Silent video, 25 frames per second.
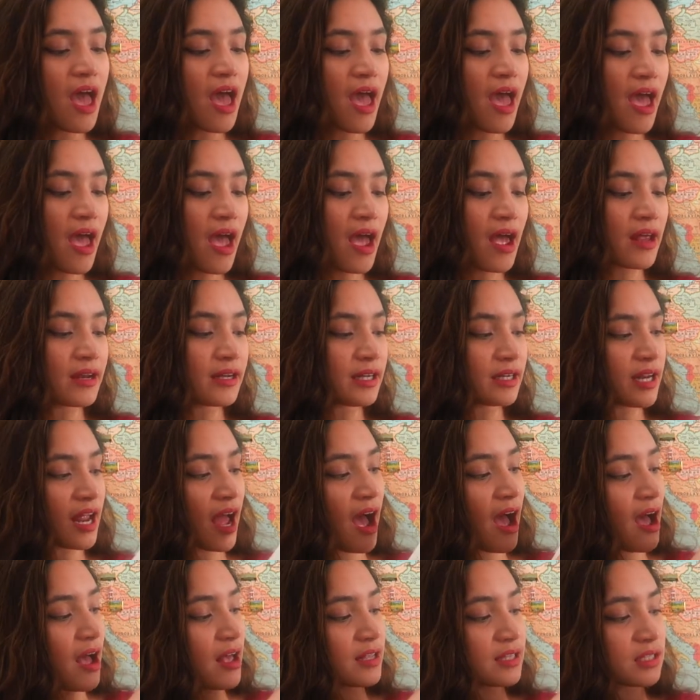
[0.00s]
and it
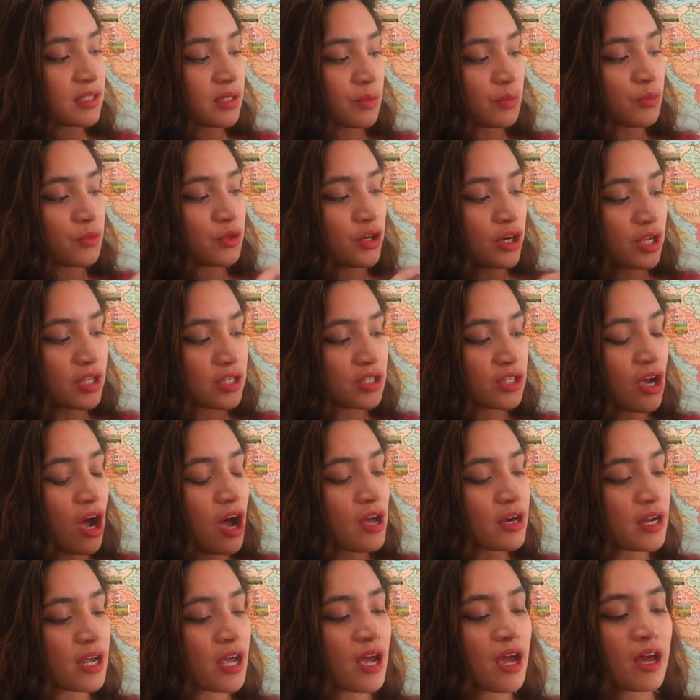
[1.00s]
has some grids
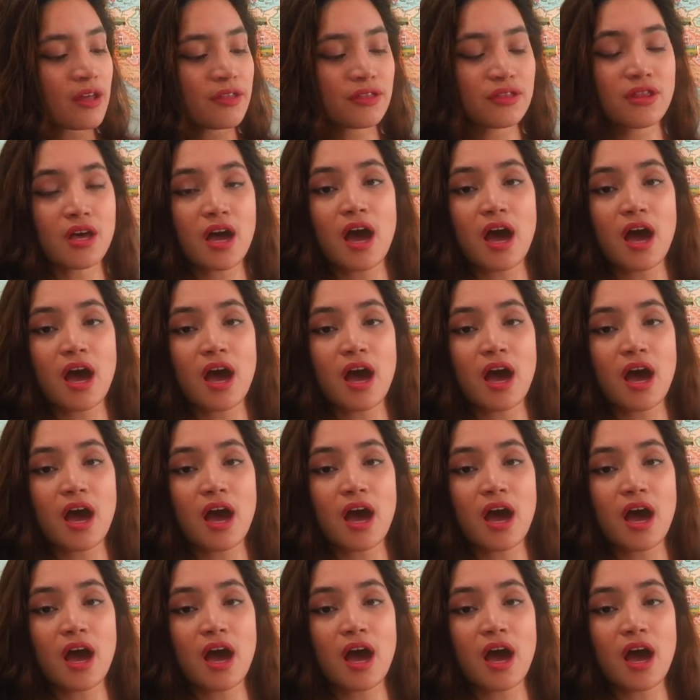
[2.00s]
on it